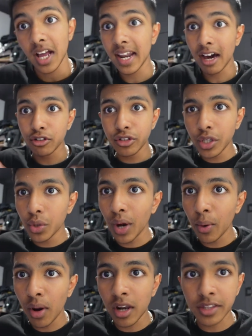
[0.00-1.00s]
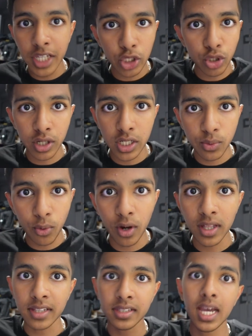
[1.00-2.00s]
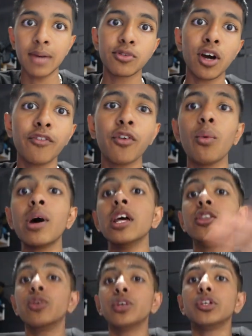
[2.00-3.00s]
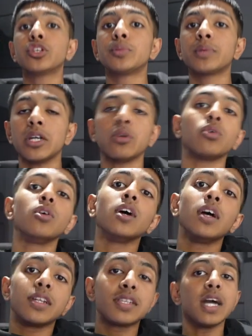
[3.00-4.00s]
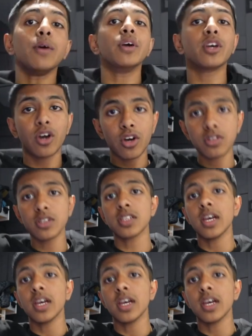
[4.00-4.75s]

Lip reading: And I was doing quite well on TikTok as well at that time, so I thought, why not do a YouTube channel, see how it goes.